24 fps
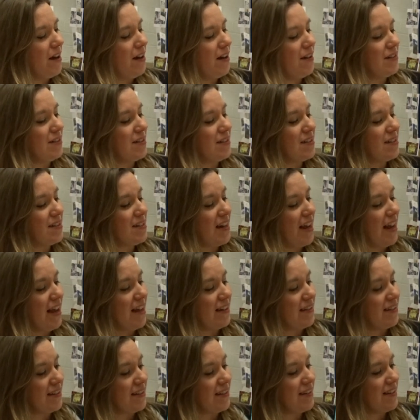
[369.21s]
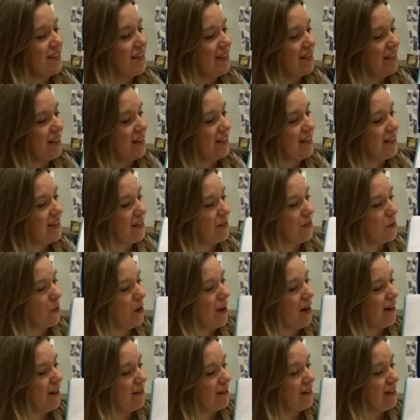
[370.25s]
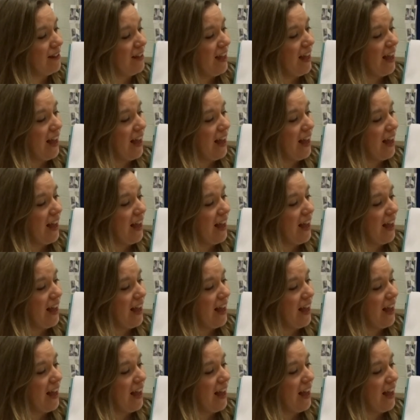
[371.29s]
understands this as well,